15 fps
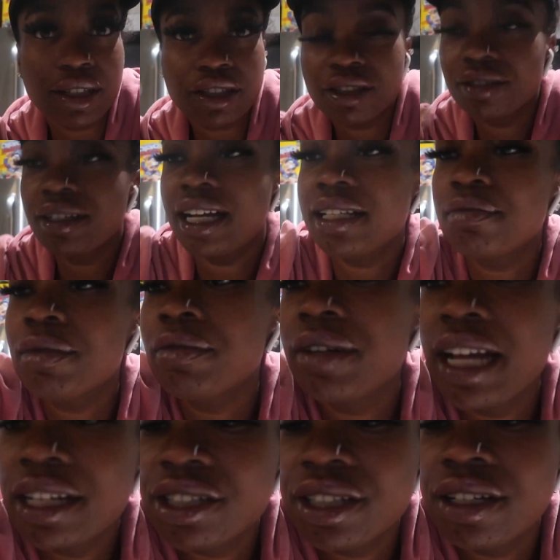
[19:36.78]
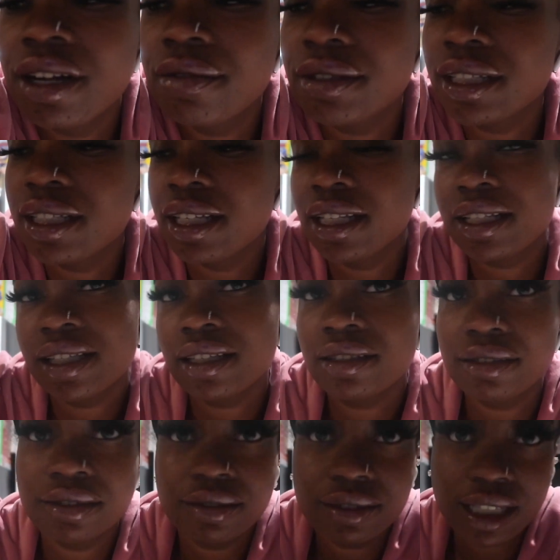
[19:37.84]
on showing you guys. But we're actually going to this
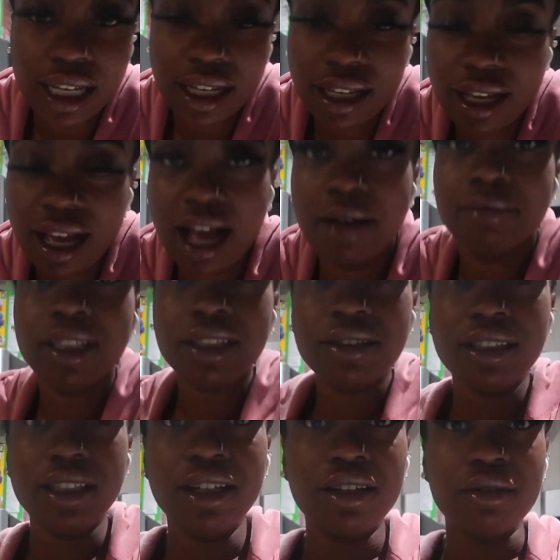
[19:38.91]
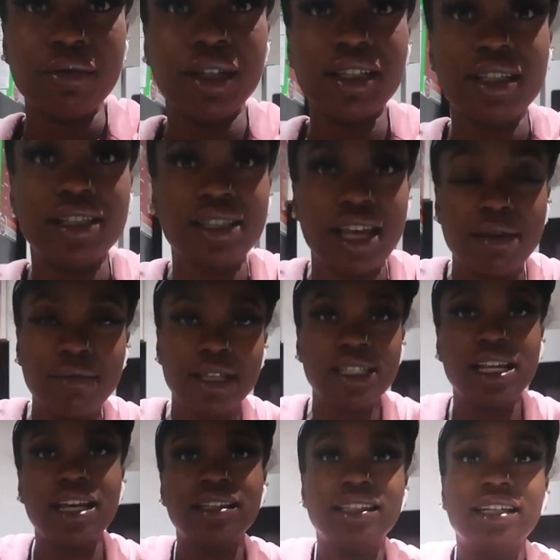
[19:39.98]
little thing. I'm literally gonna wear the same
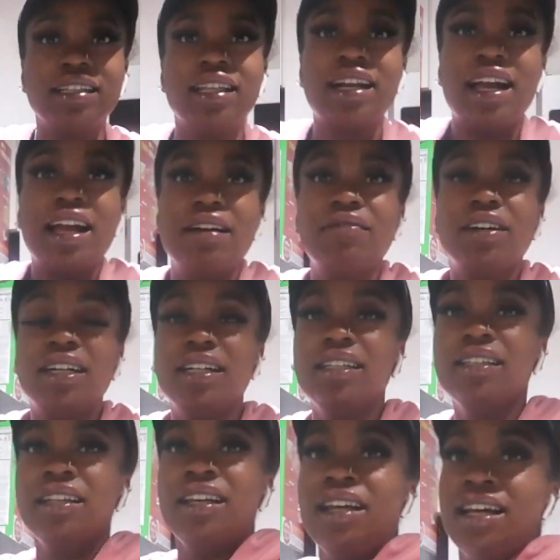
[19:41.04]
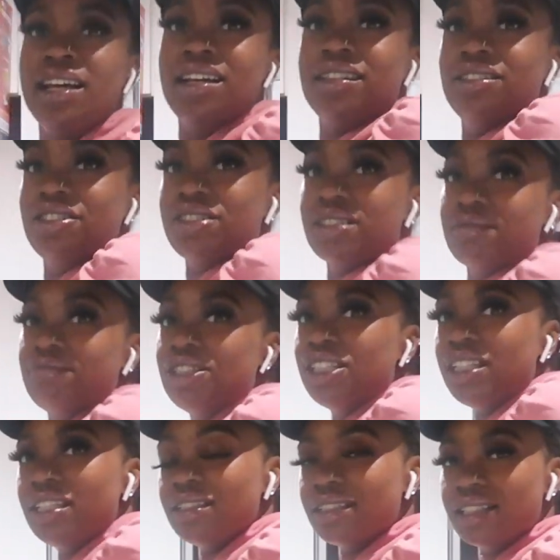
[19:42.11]
exact thing that I have on. Just some
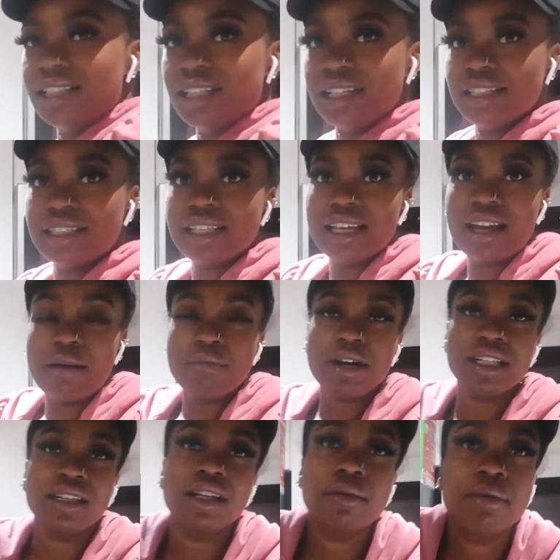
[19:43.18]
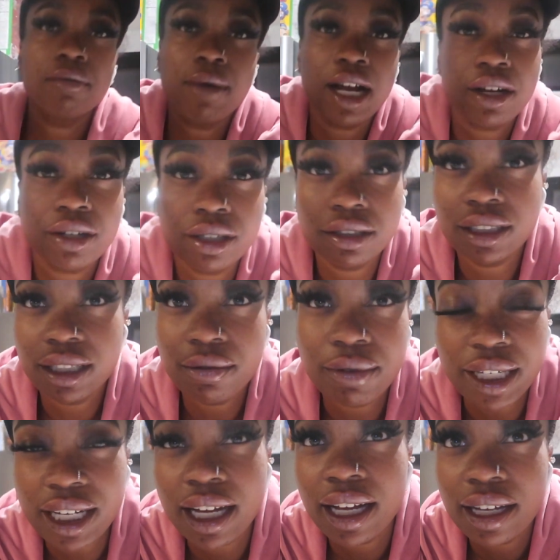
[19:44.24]
jeans, this, and I'm probably gonna put my curly
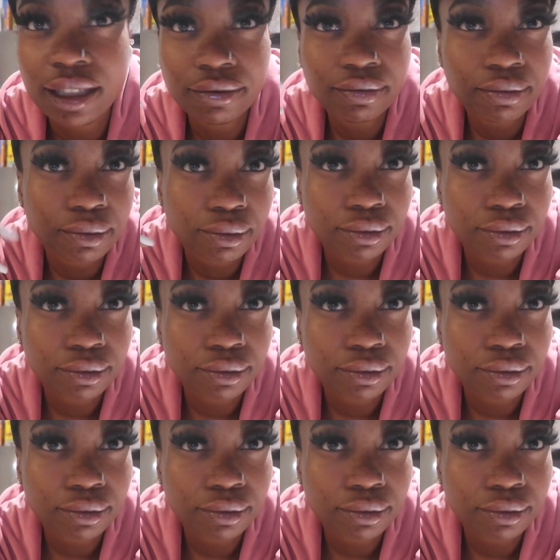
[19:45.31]
wig on.